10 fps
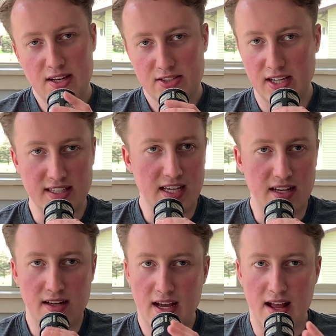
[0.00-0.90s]
So like I
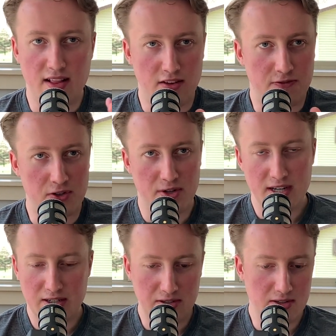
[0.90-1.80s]
said, LaFleur
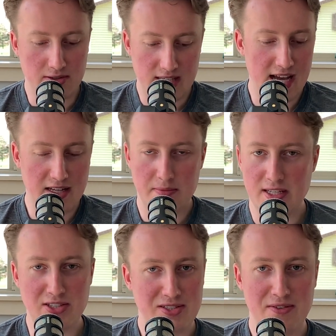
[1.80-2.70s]
and Gutekunst had to be
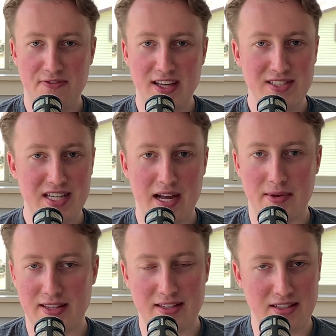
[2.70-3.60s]
just
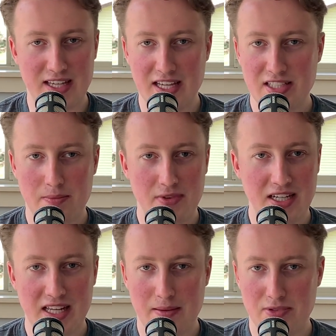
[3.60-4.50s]
FaceTiming the days
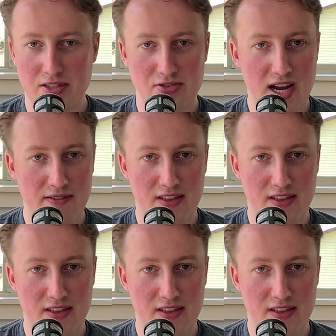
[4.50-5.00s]
leading up to the draft,